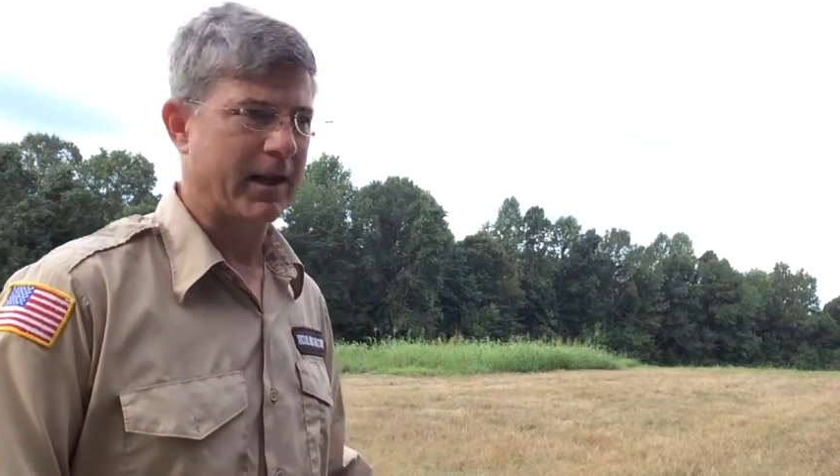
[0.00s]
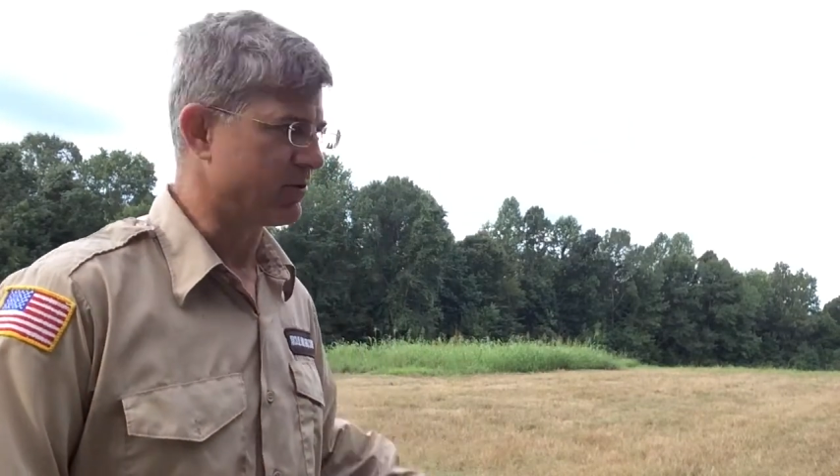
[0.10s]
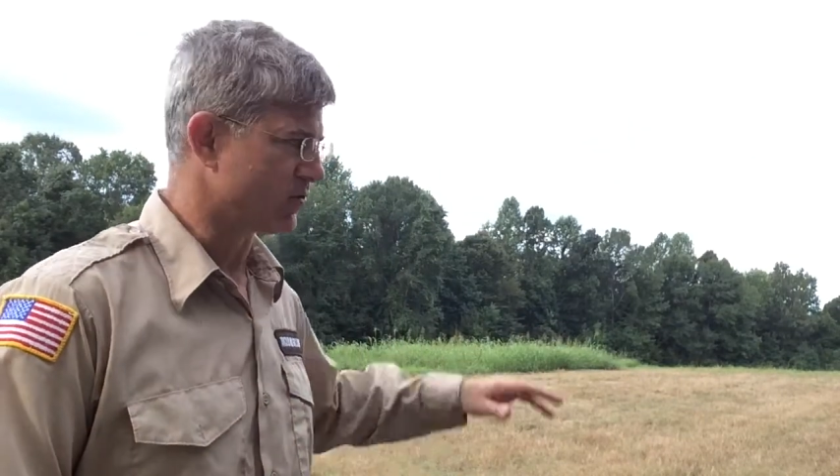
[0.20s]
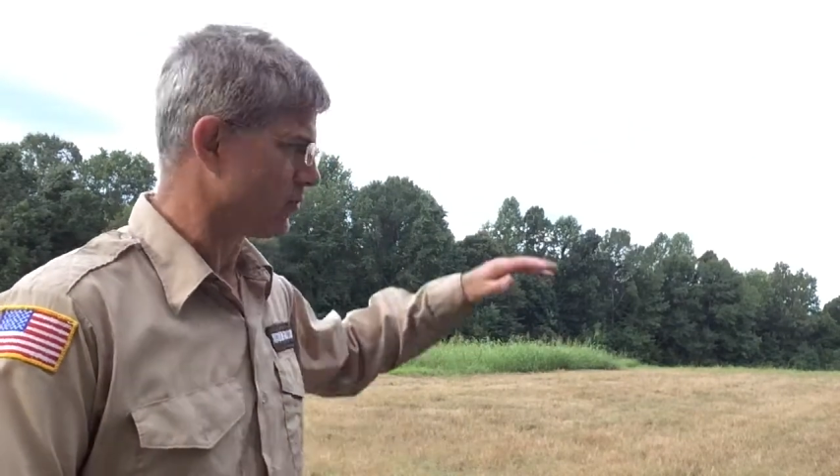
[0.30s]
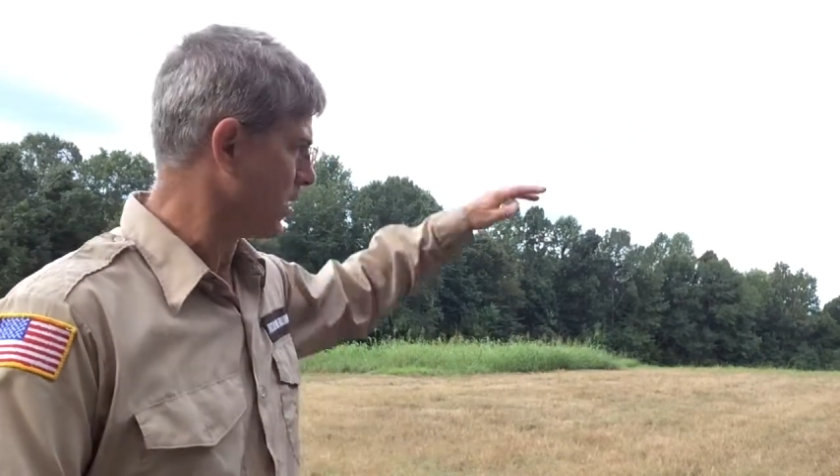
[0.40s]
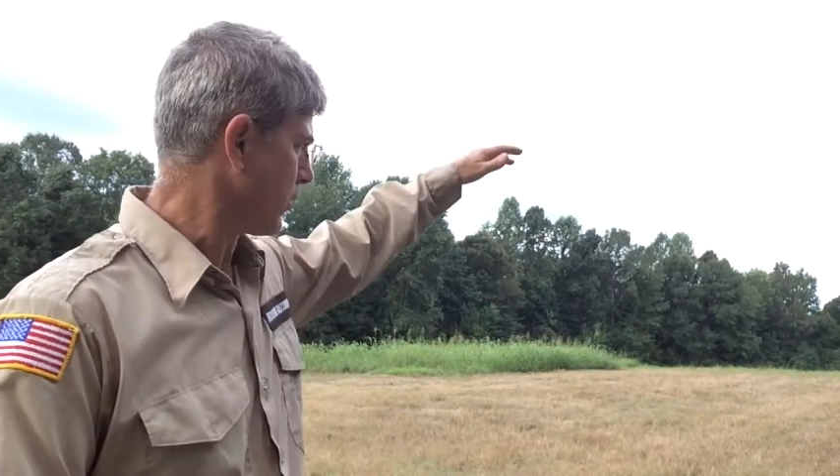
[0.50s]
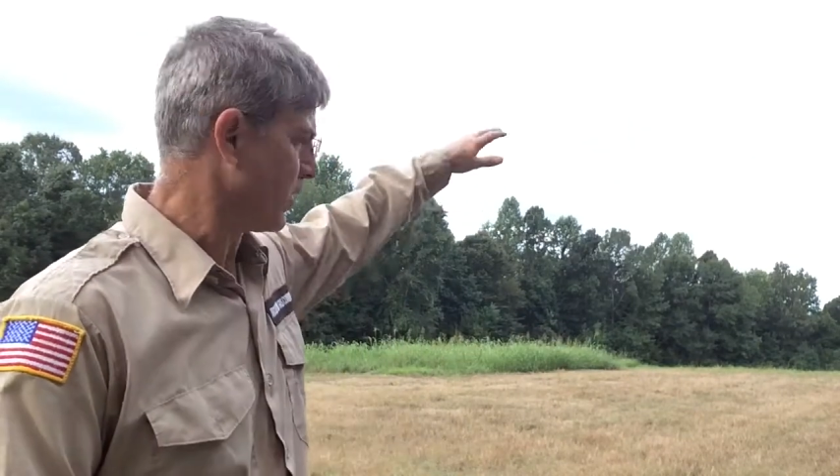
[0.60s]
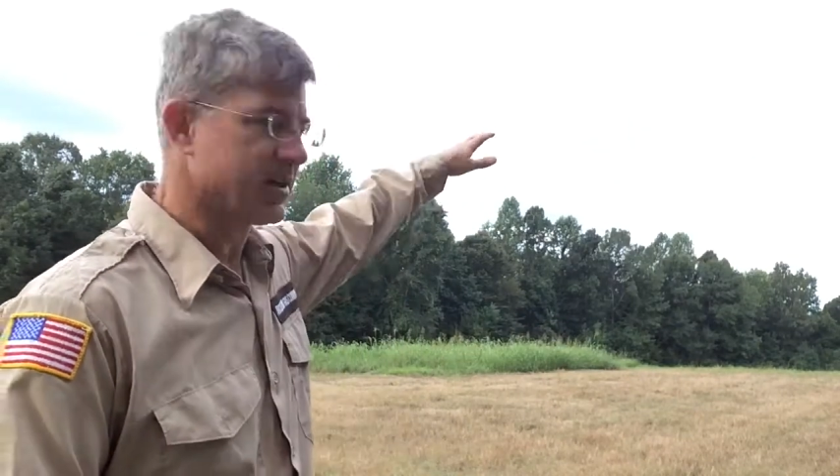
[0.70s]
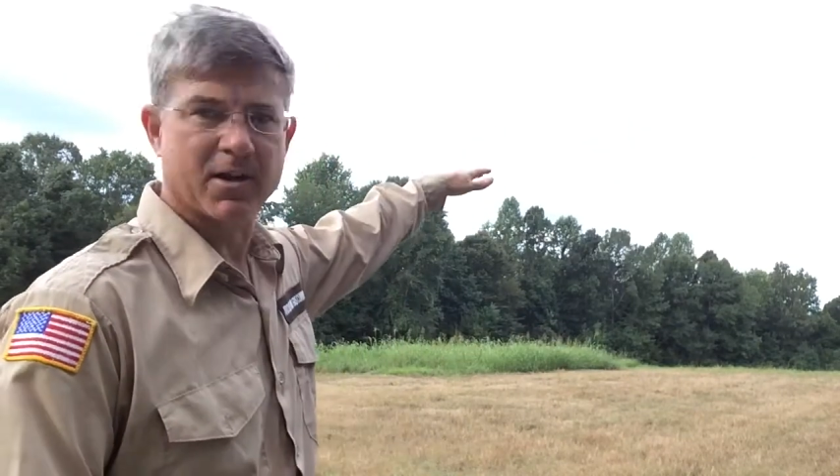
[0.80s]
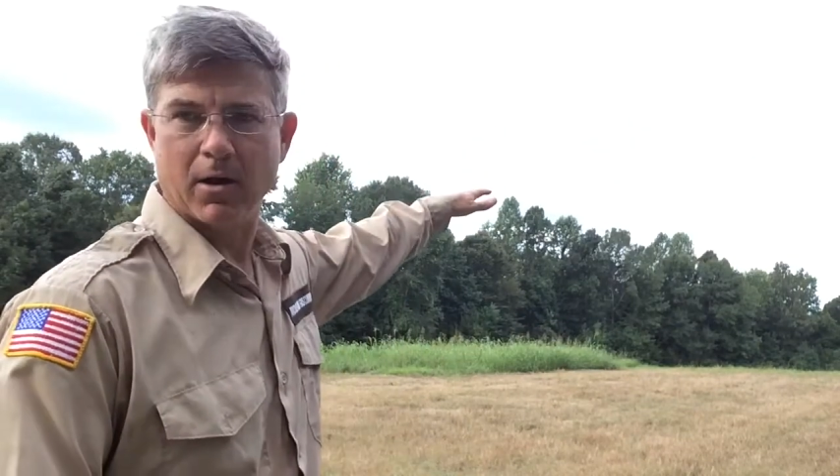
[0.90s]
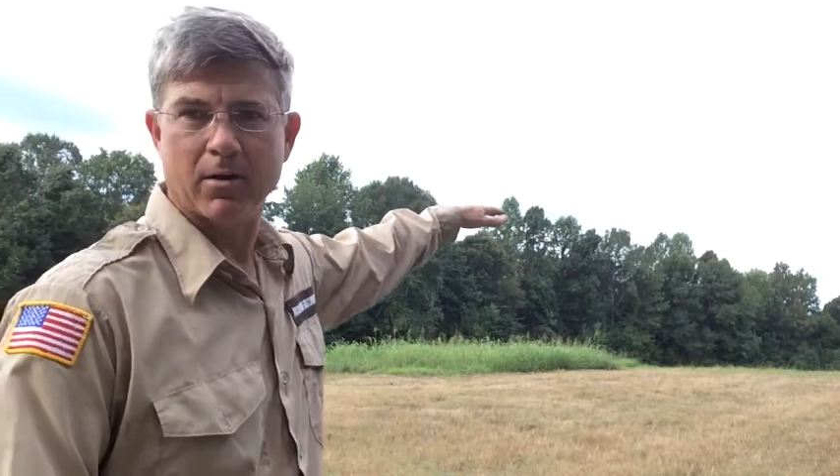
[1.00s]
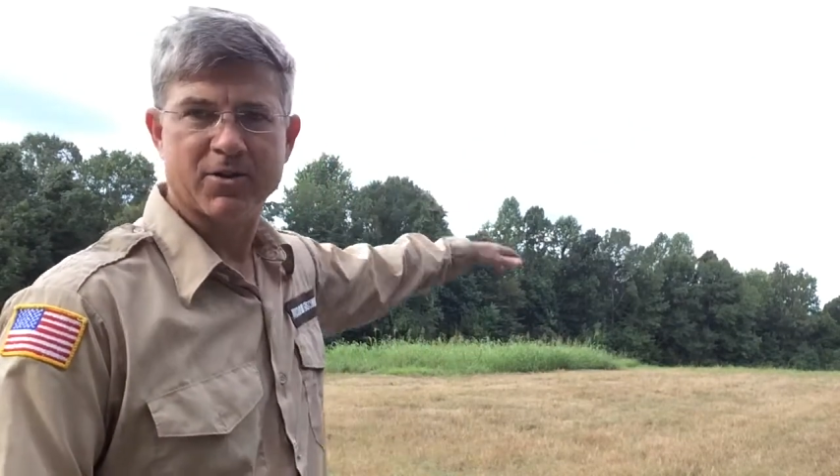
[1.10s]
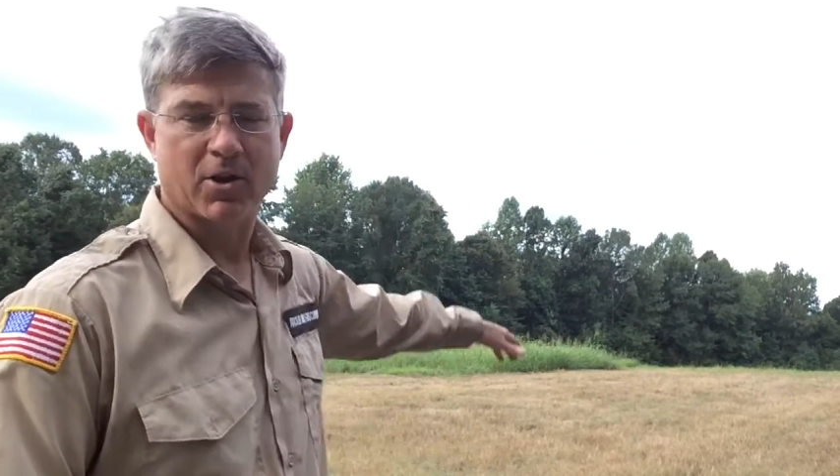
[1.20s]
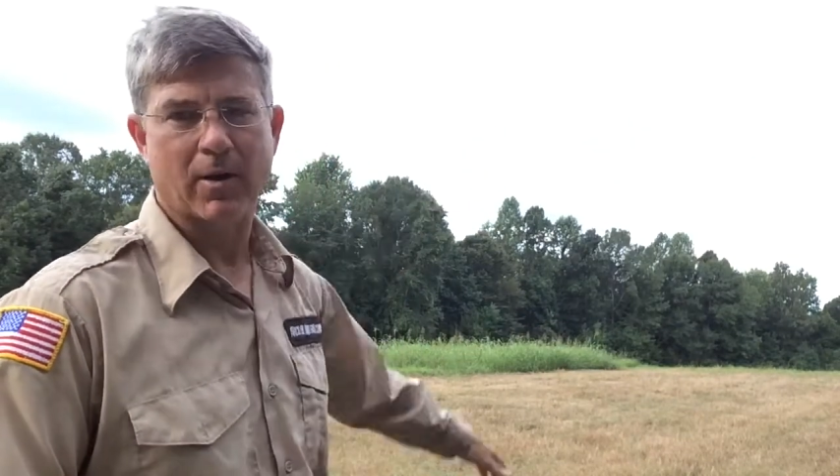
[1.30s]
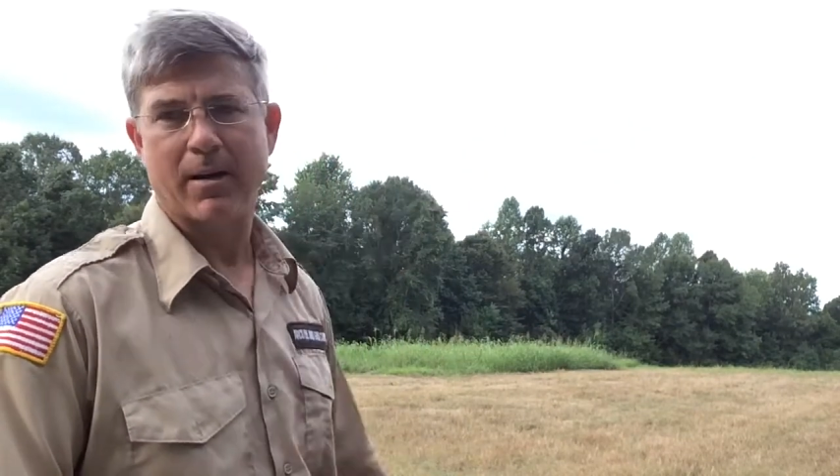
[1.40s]
It was really, really tall.
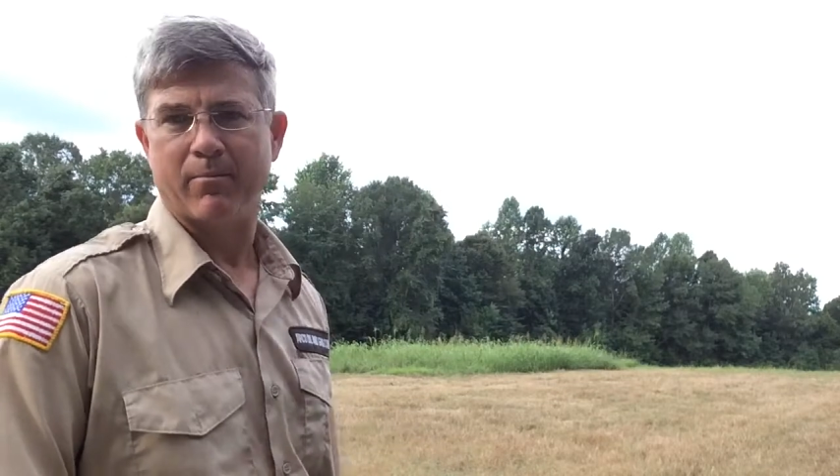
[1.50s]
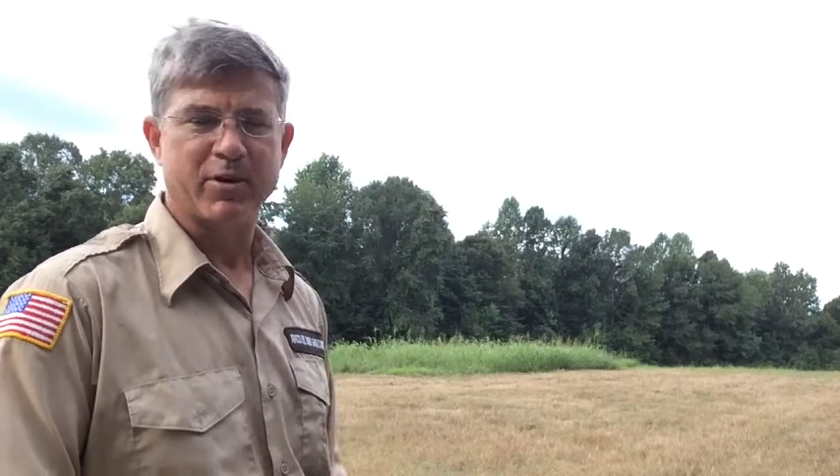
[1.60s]
So I